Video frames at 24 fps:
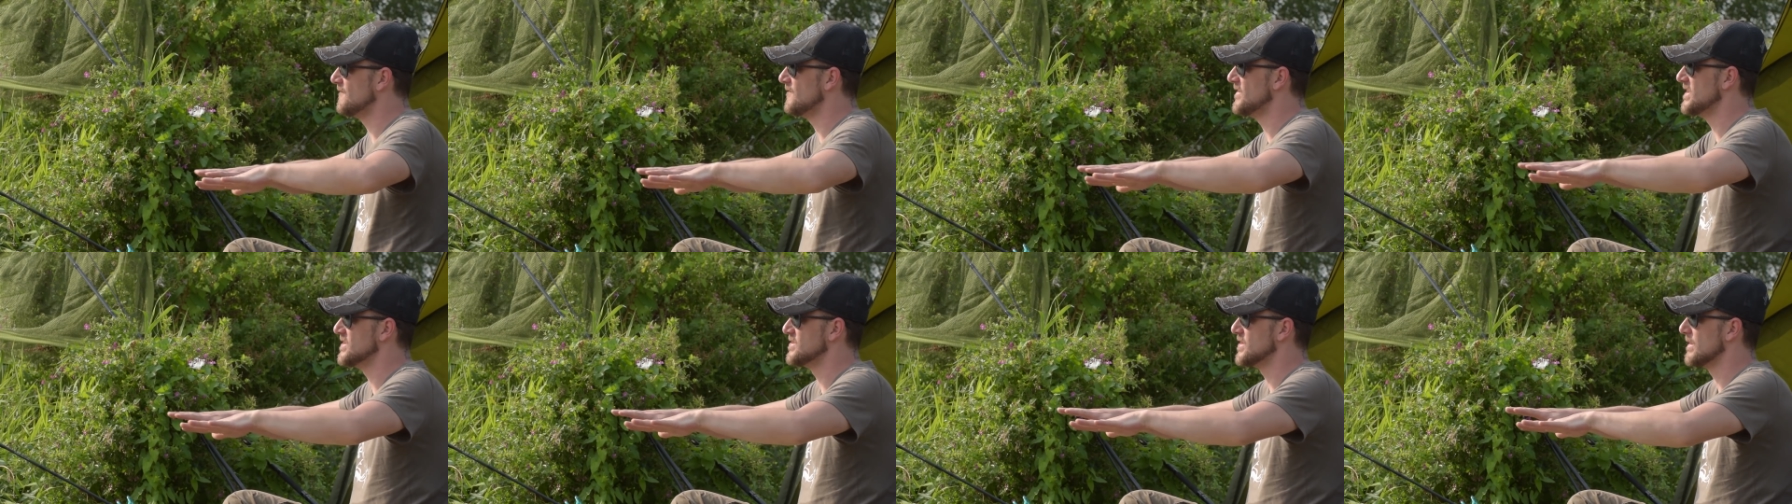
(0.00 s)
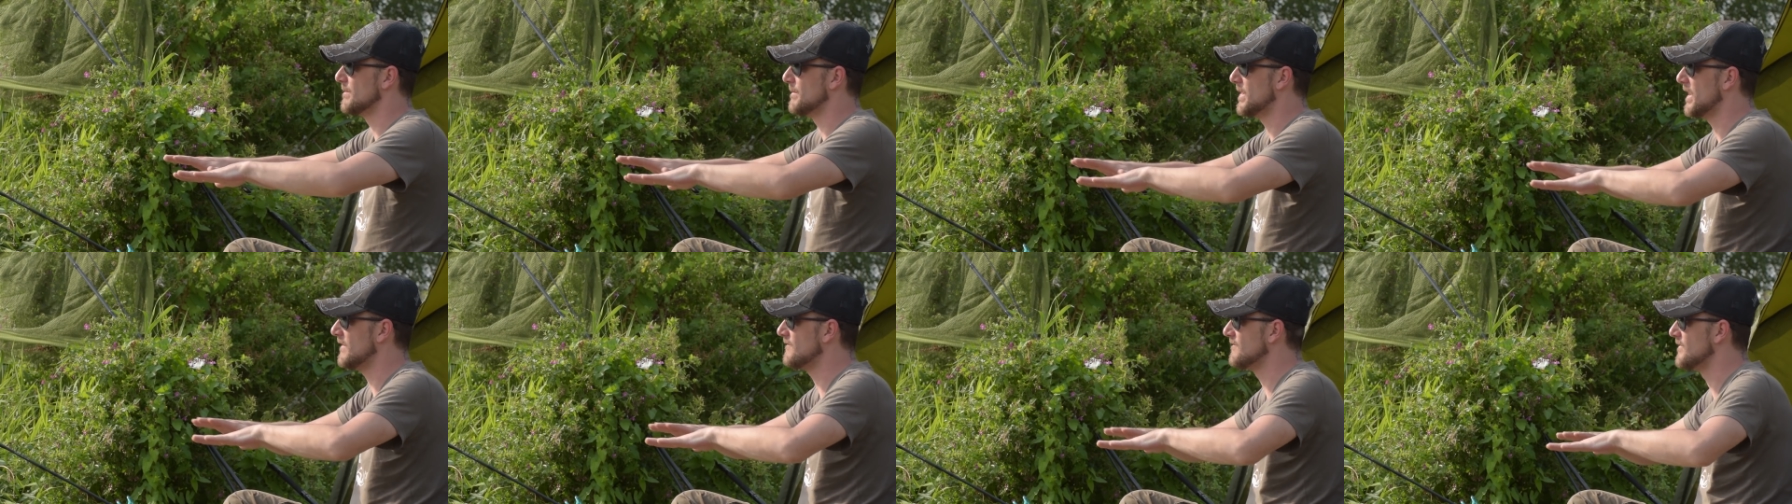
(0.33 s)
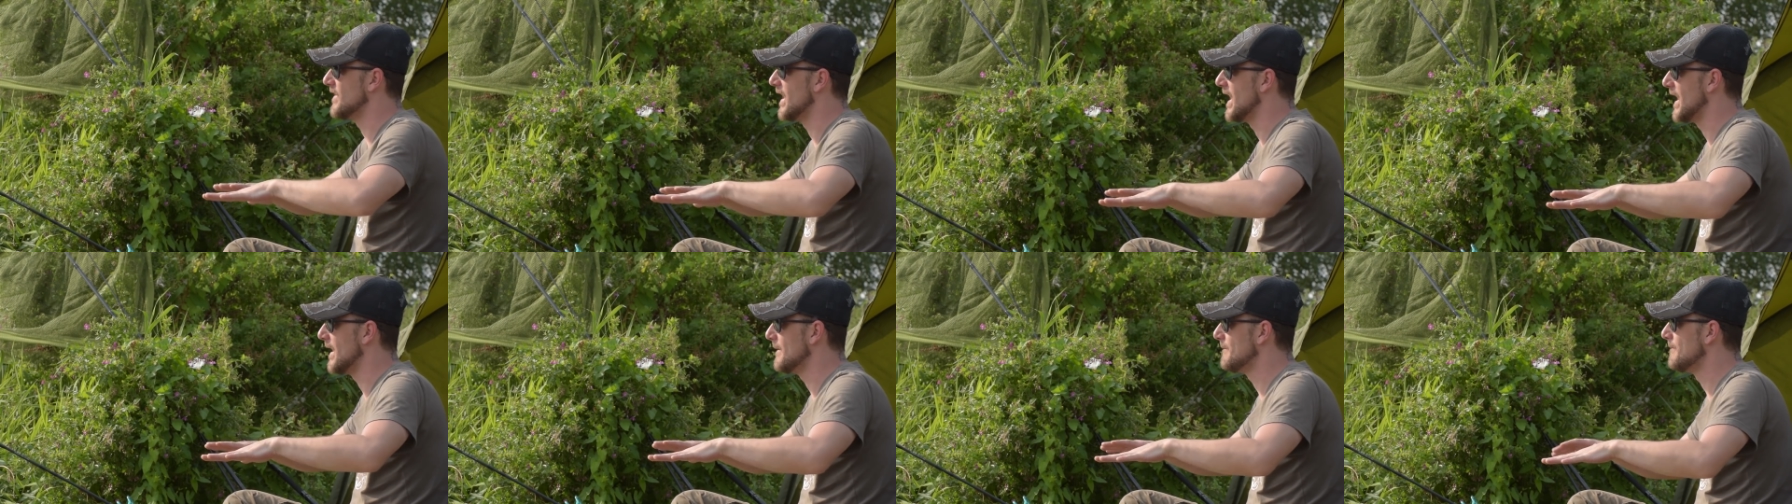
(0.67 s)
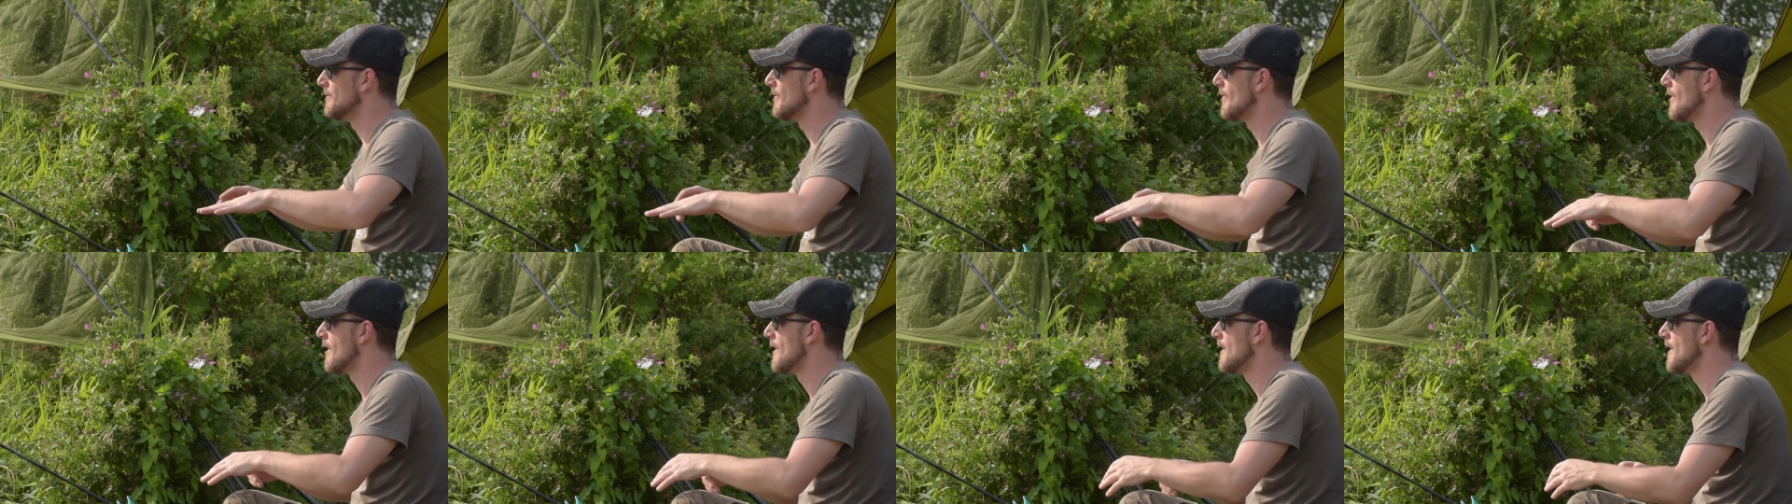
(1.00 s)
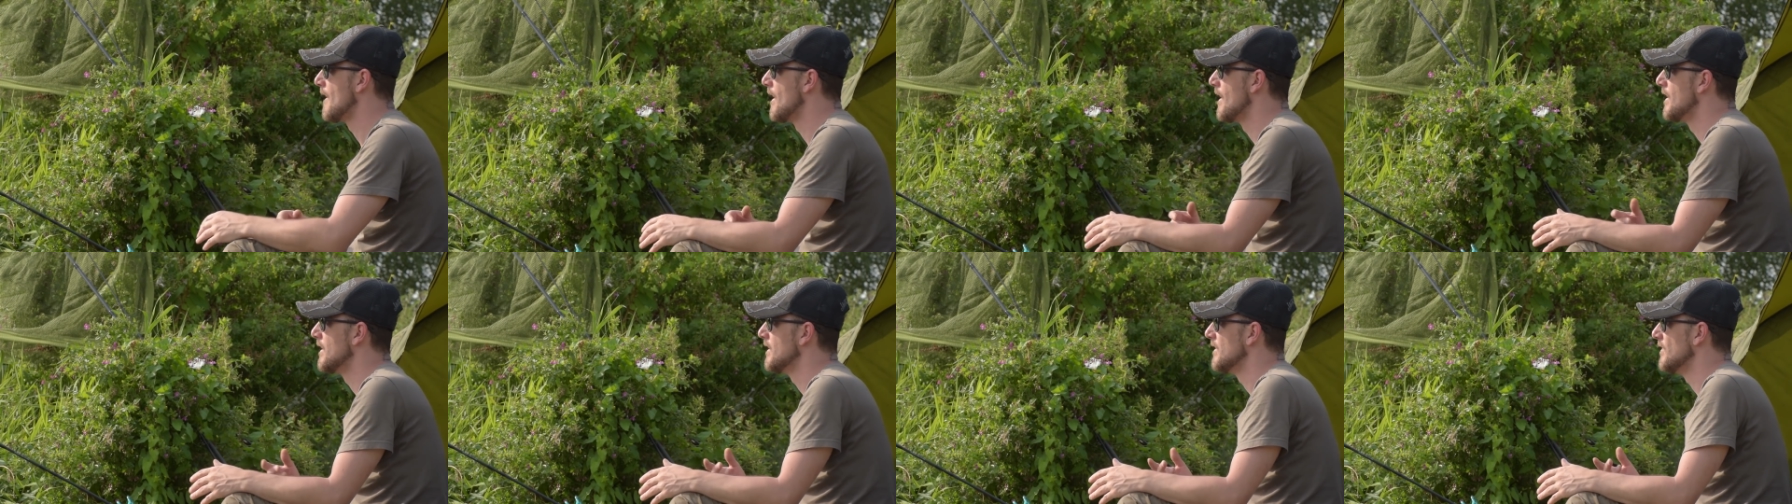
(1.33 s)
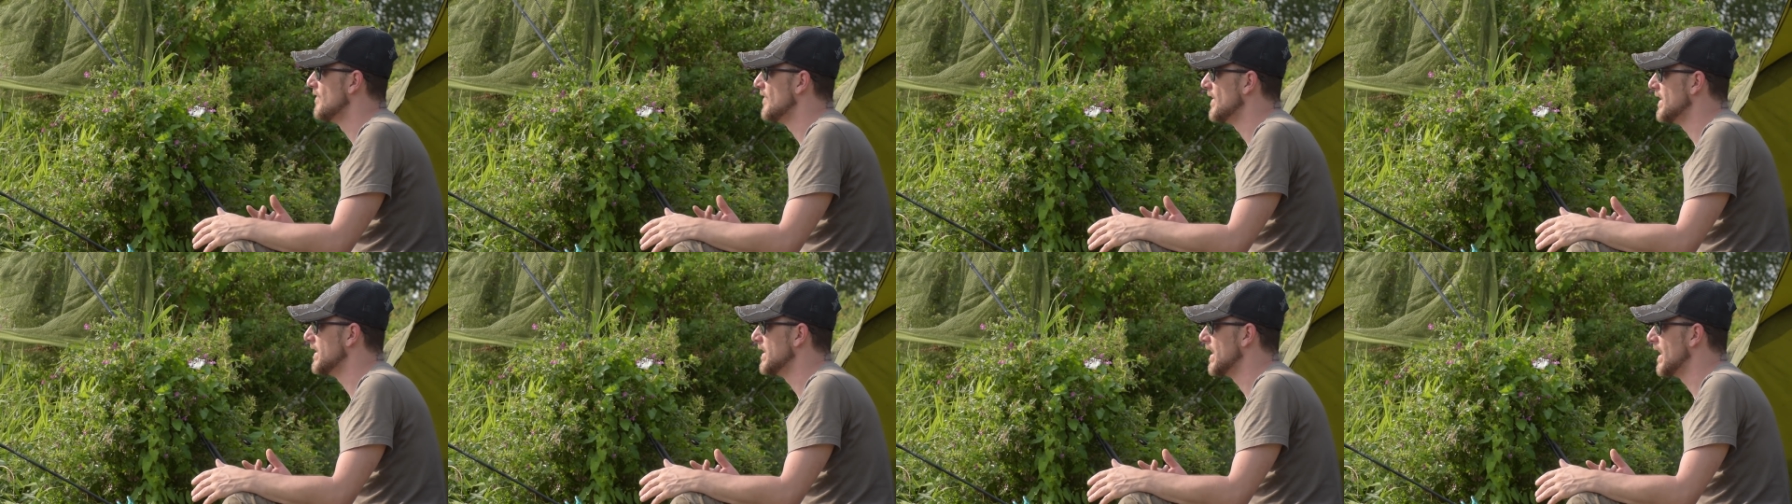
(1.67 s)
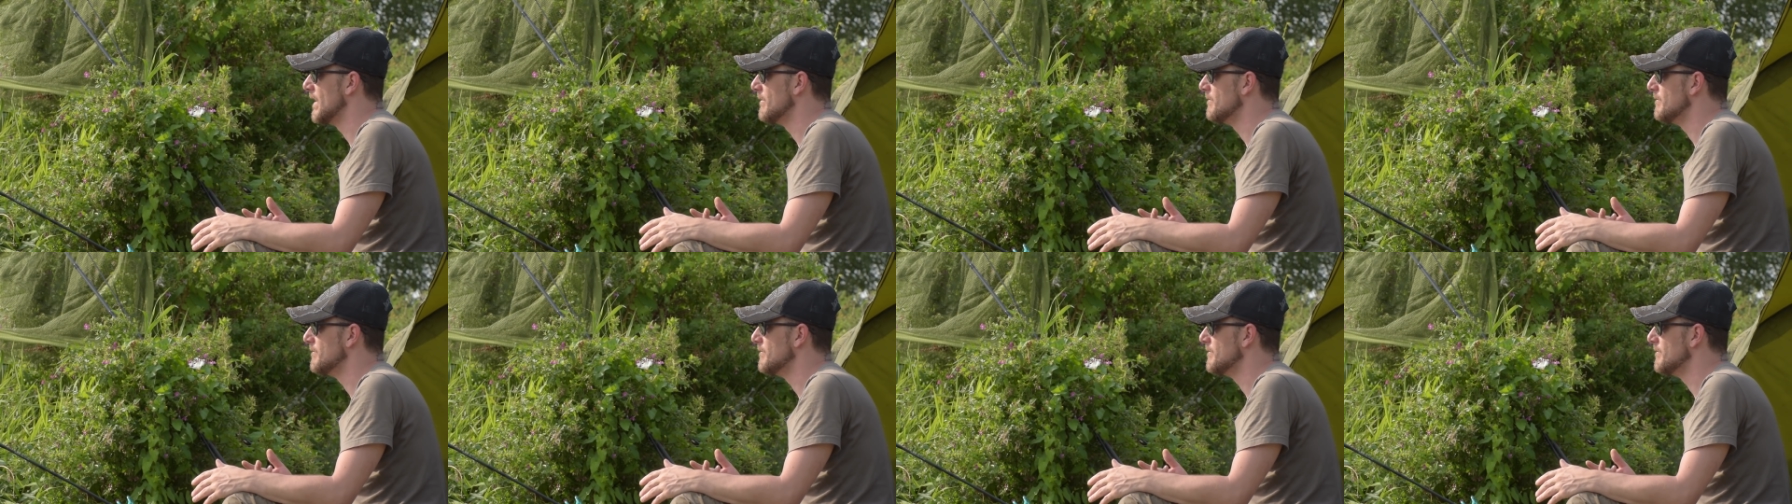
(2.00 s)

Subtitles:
of fish above that, then